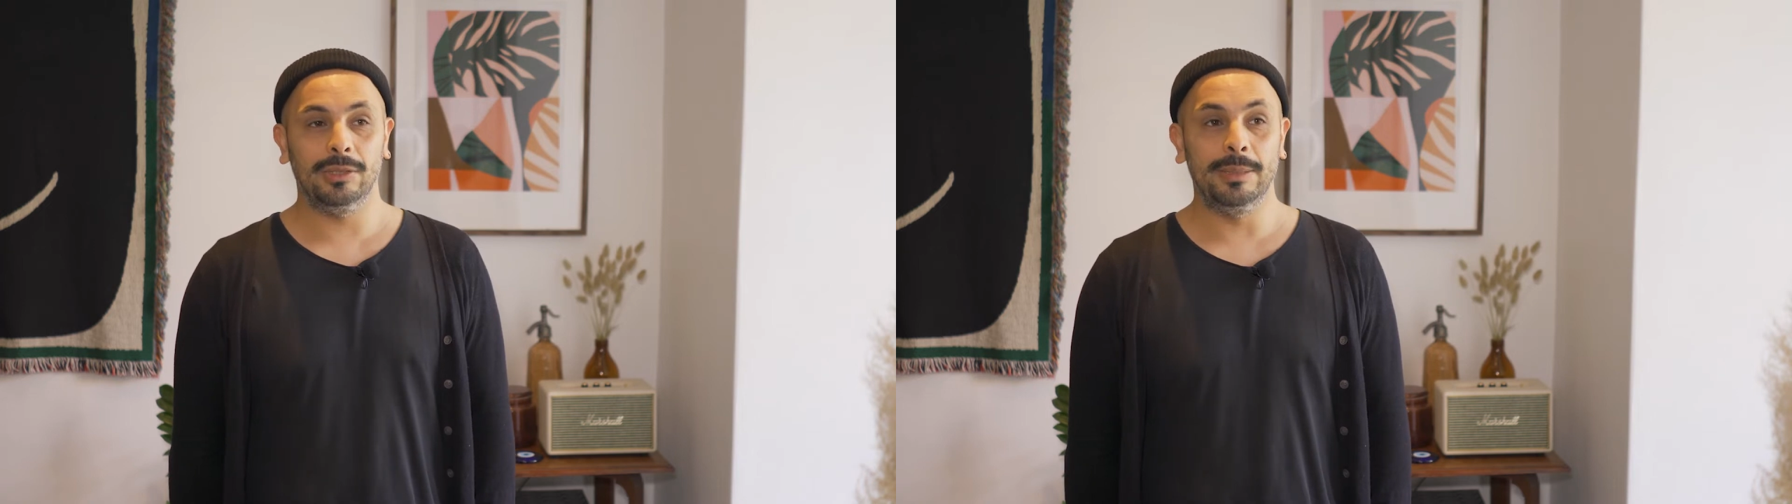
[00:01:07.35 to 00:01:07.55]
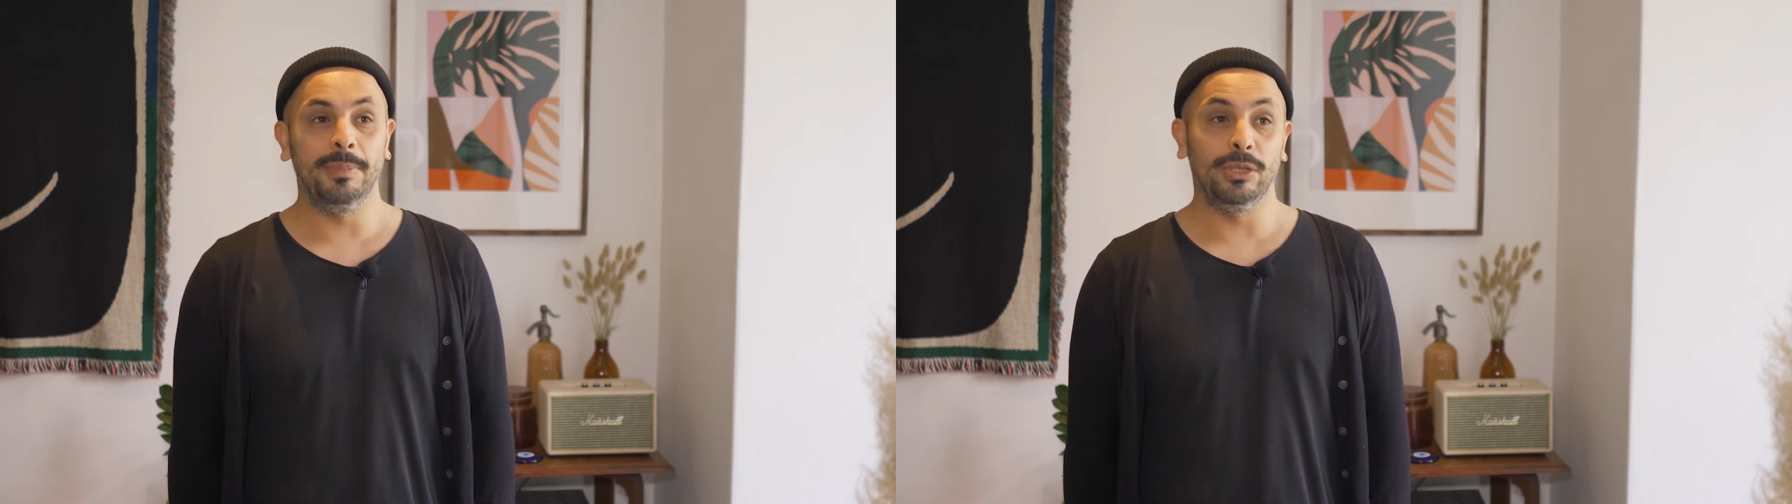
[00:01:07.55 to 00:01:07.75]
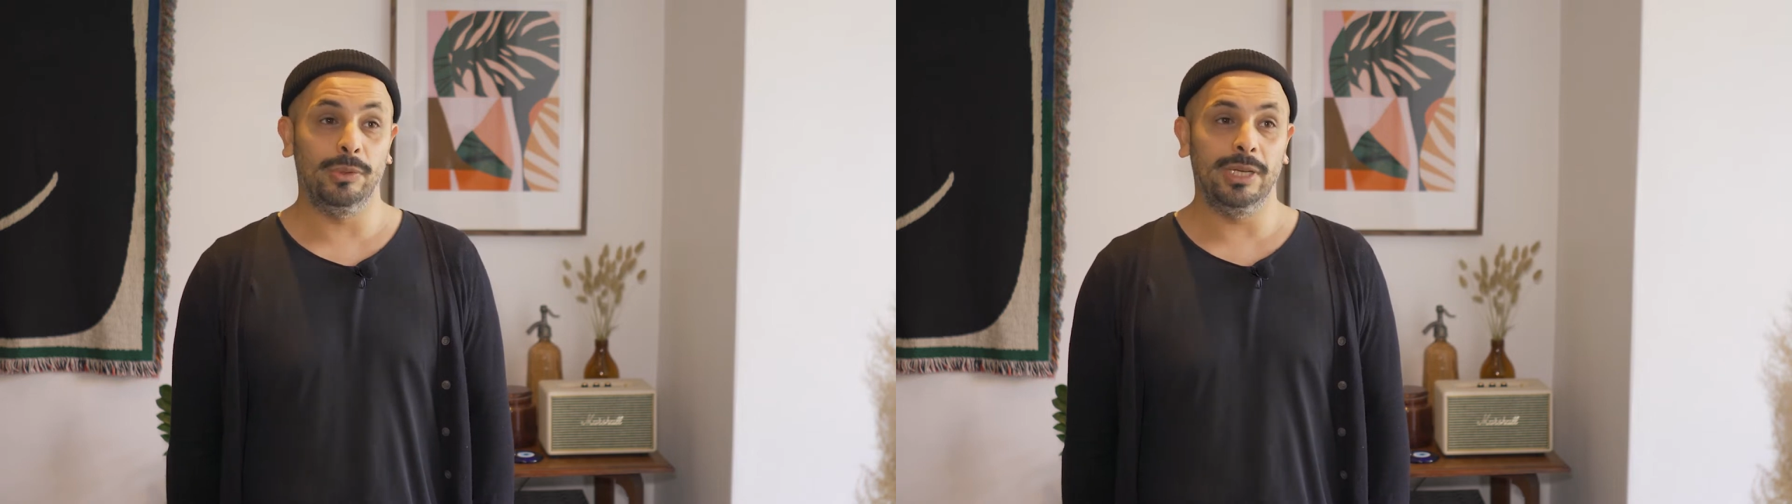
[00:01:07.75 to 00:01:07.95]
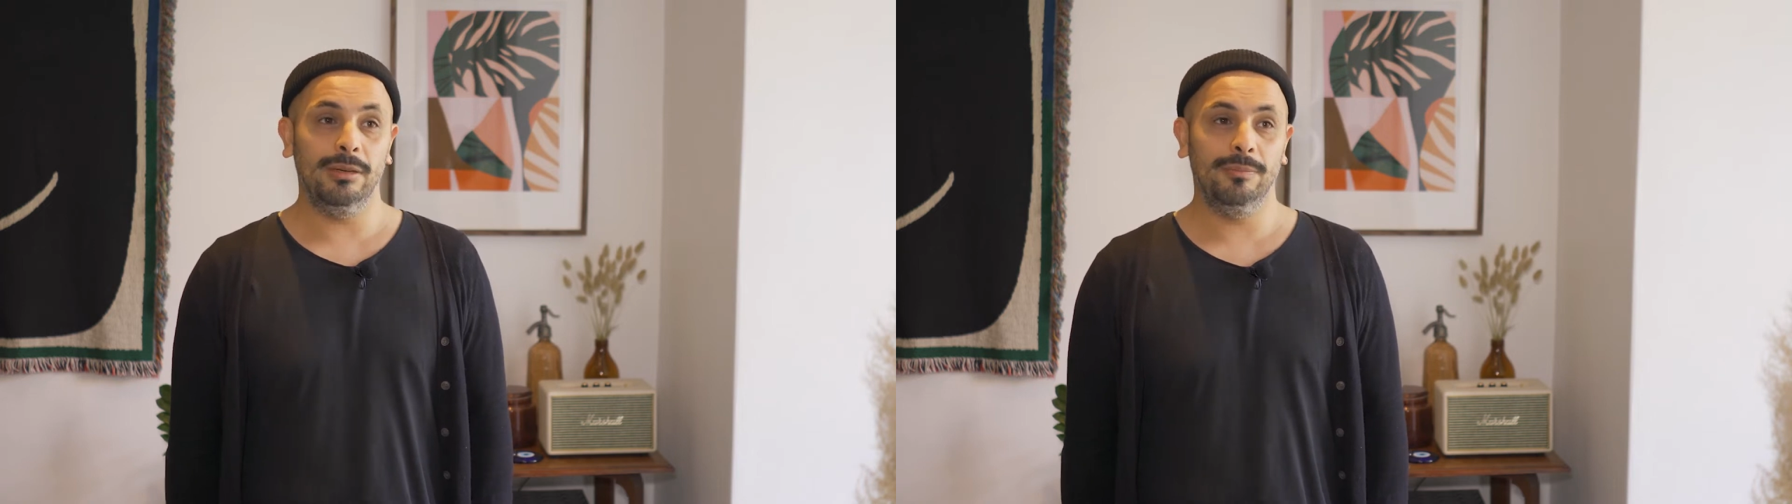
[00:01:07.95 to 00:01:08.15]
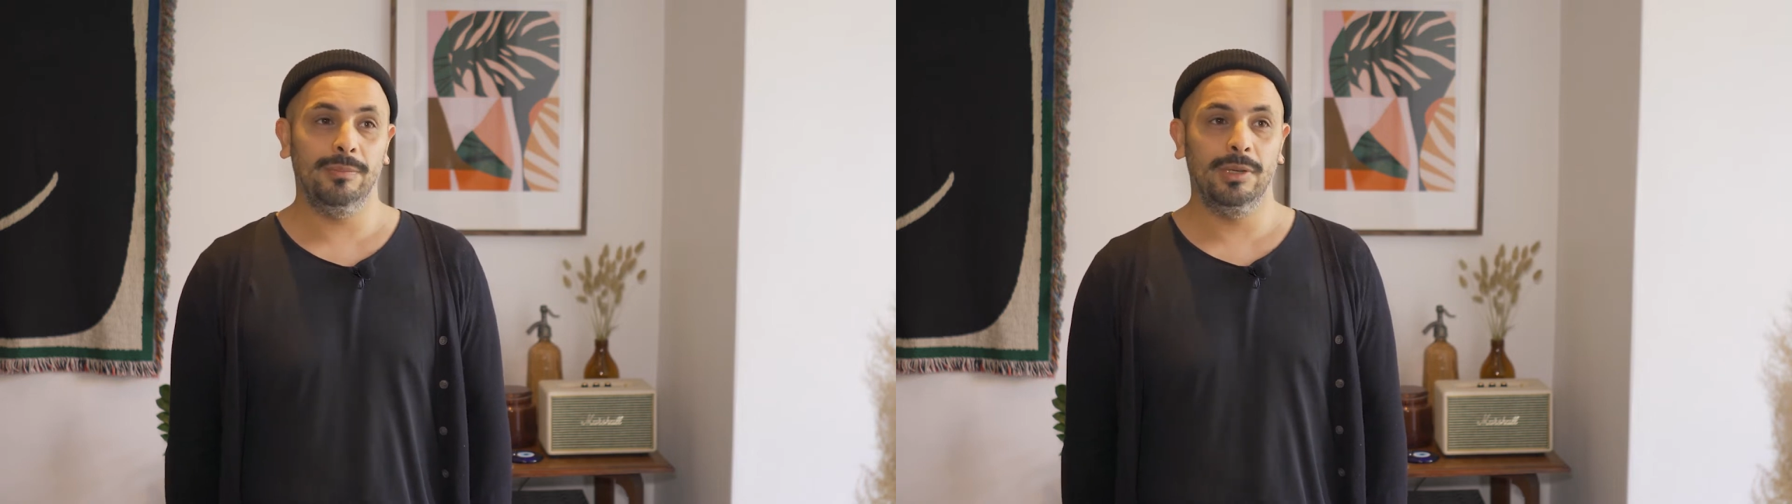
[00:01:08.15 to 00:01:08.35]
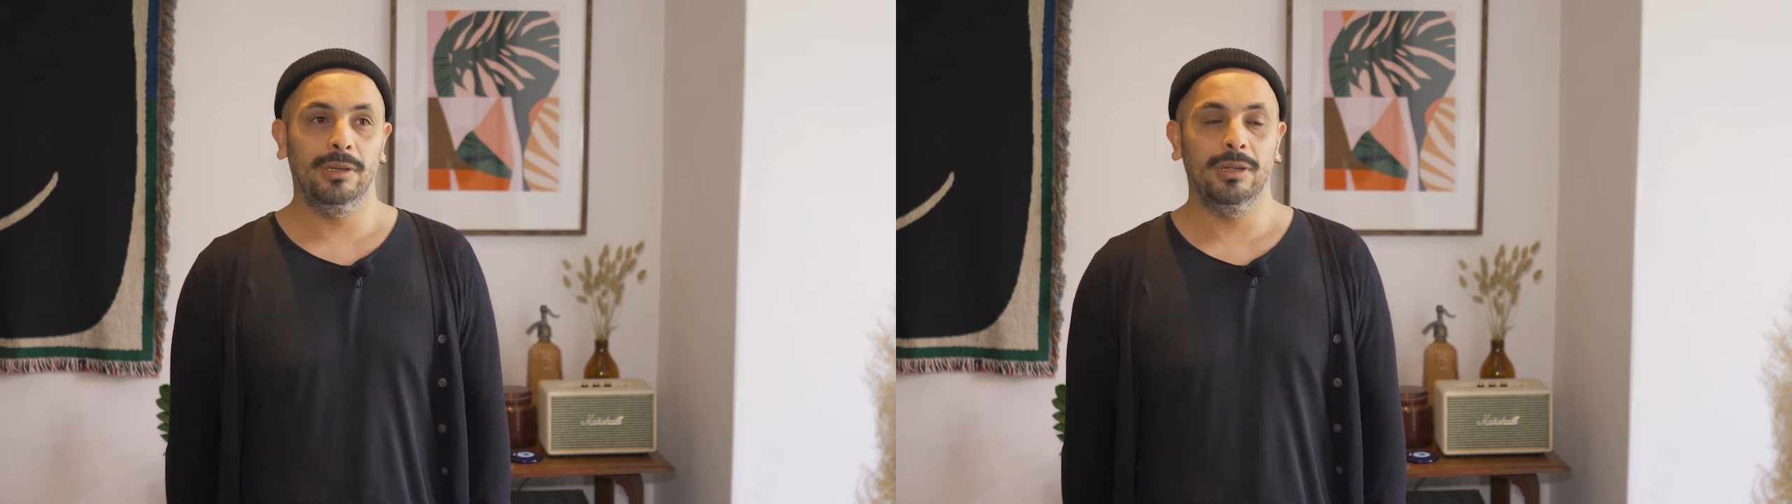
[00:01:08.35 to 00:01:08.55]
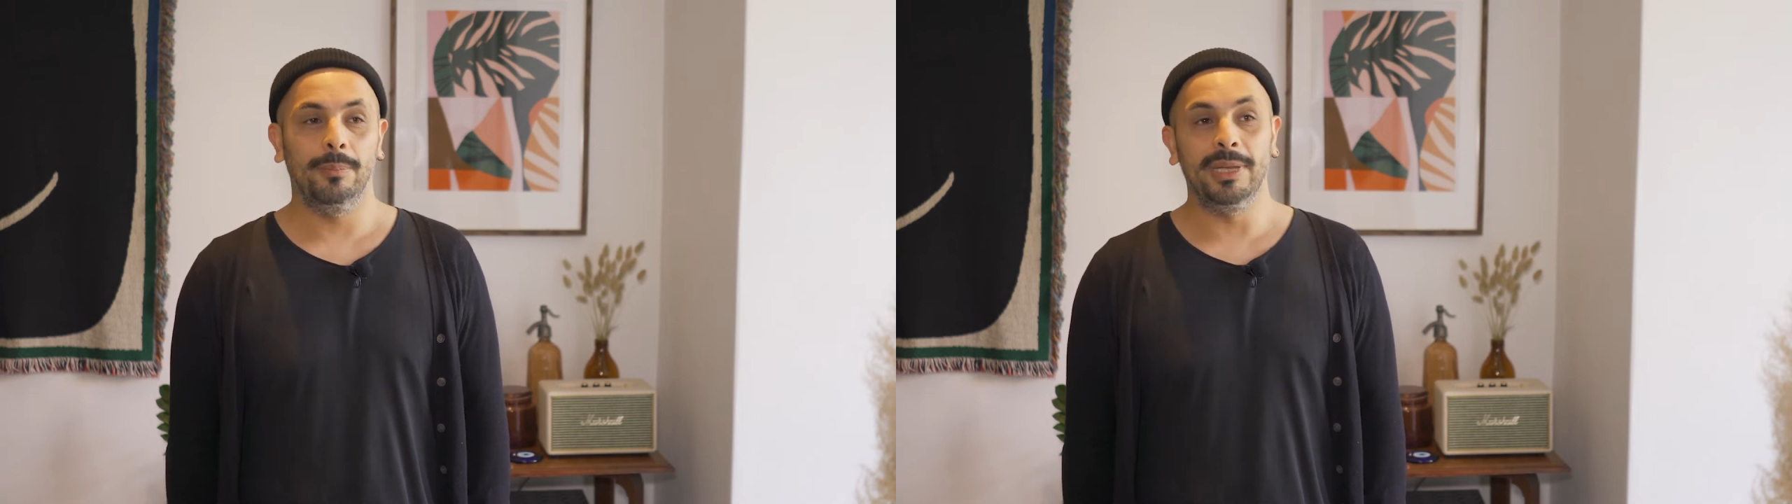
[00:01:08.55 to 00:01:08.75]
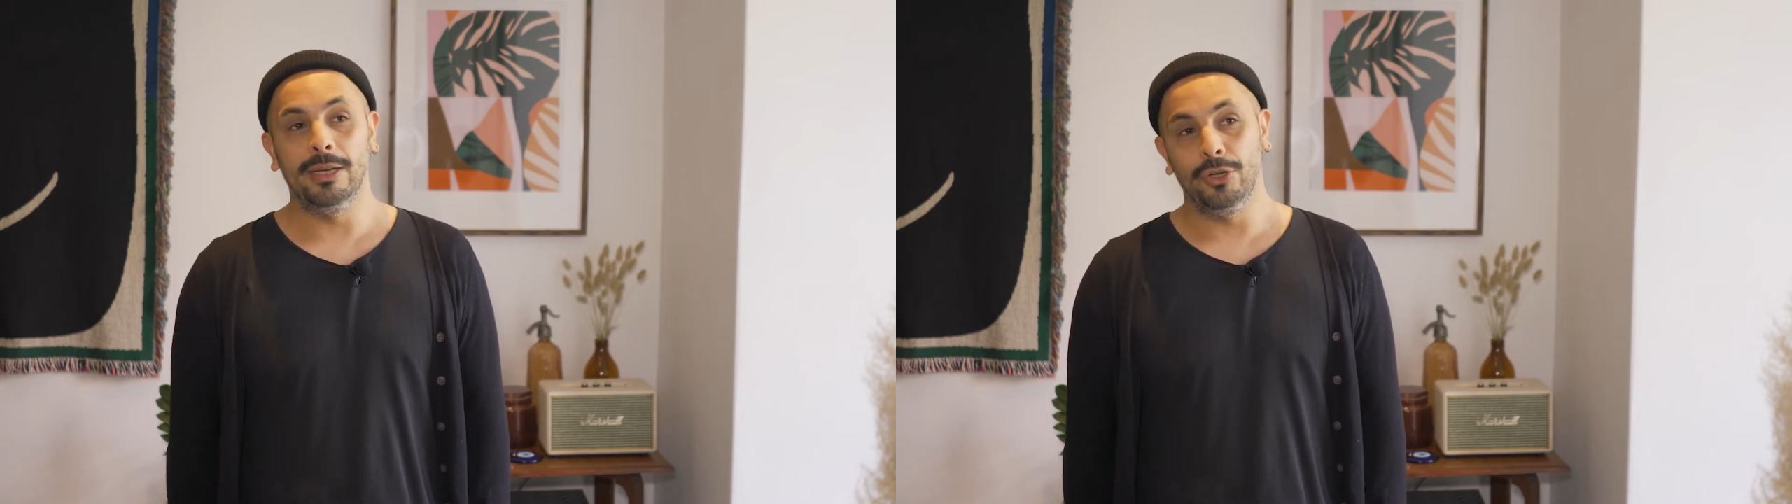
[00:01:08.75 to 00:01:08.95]
in between,
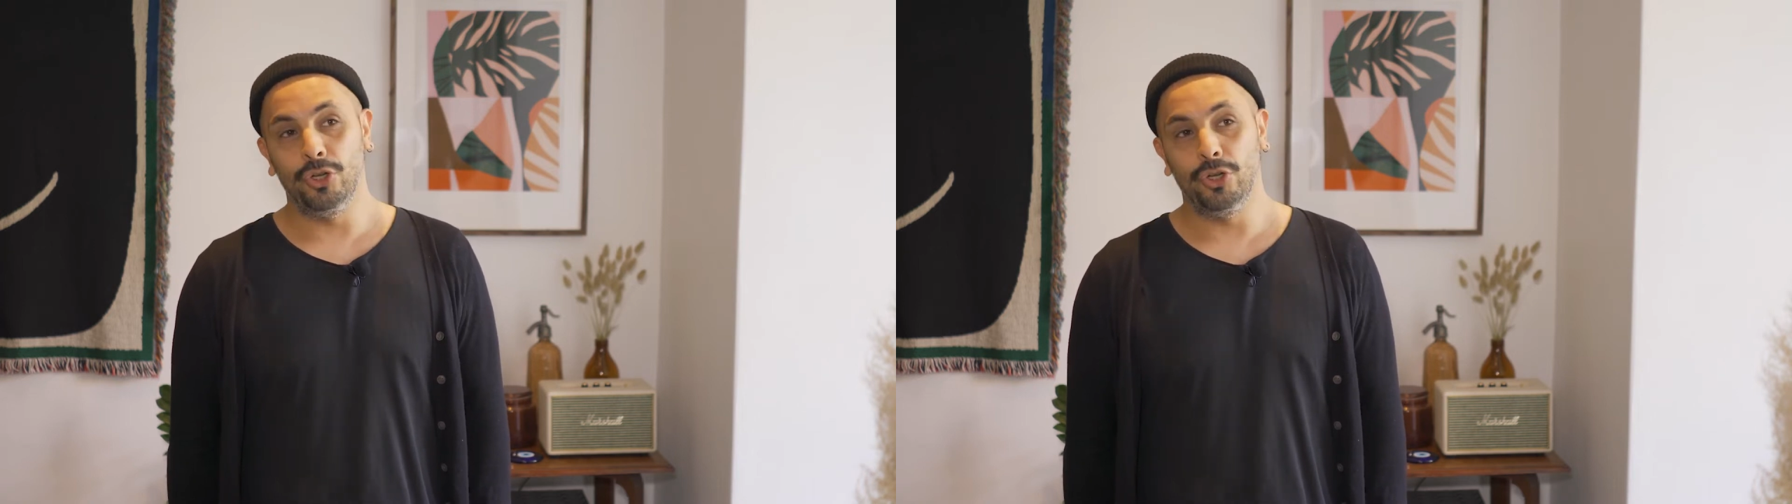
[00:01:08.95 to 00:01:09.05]
being in